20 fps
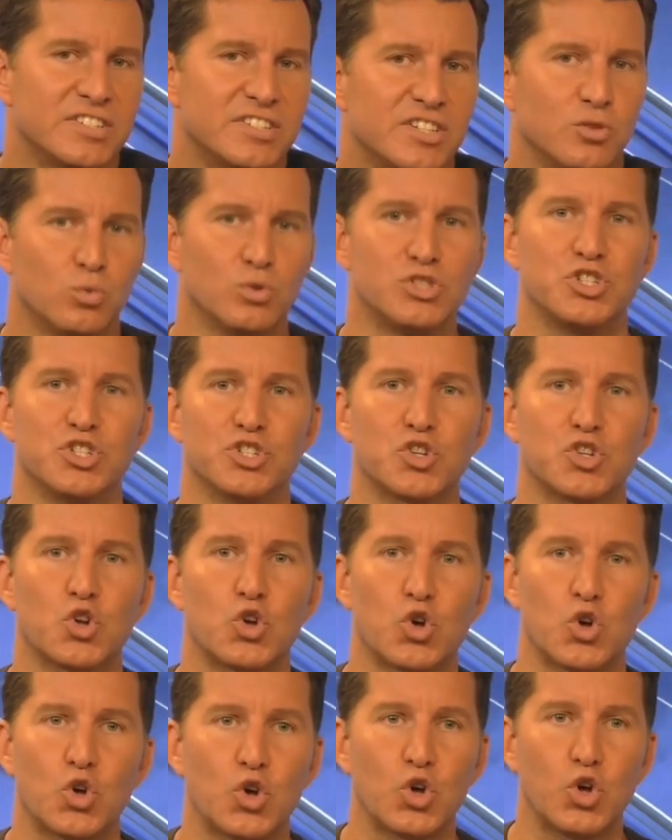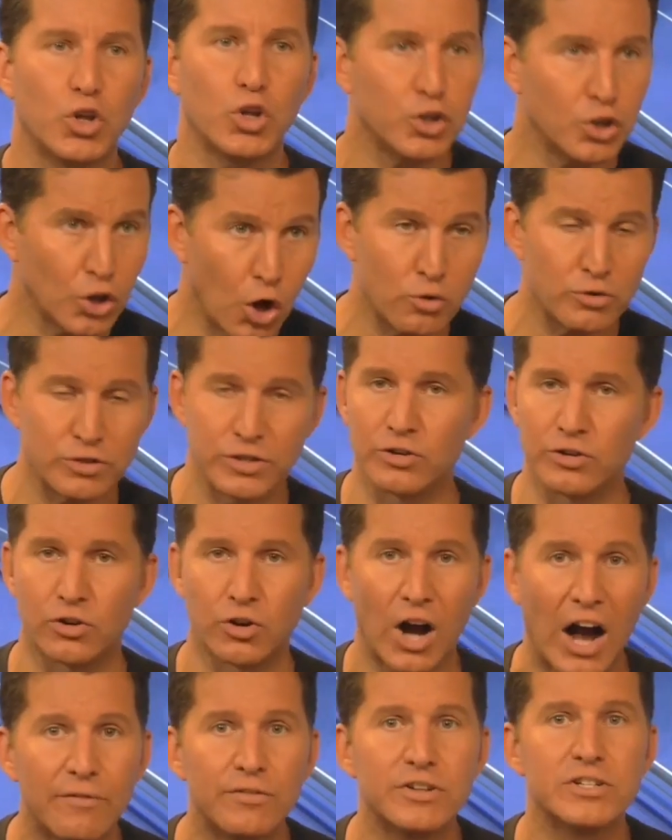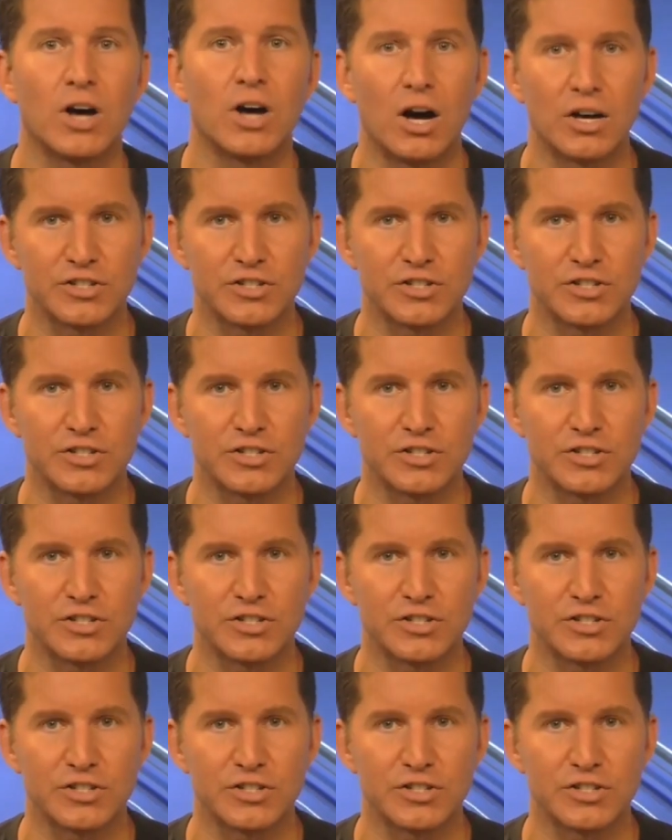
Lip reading: It was just cloaked in gravitas